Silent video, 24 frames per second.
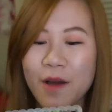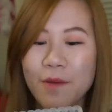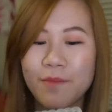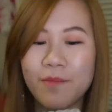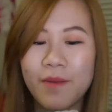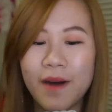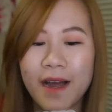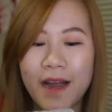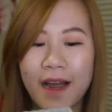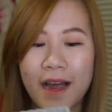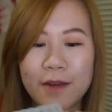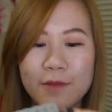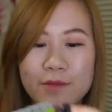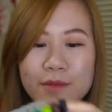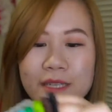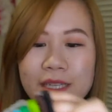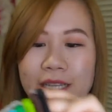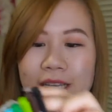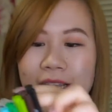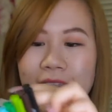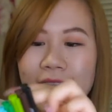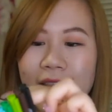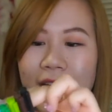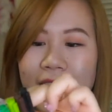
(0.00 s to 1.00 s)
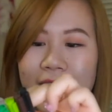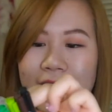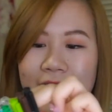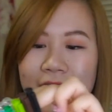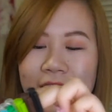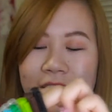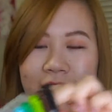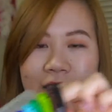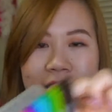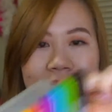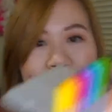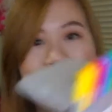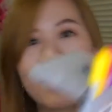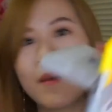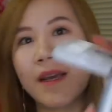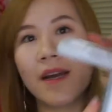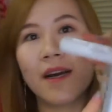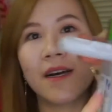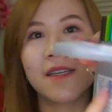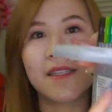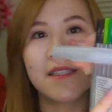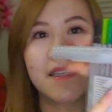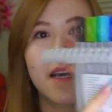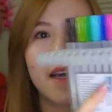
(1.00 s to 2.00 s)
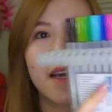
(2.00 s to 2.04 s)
But I really like this is because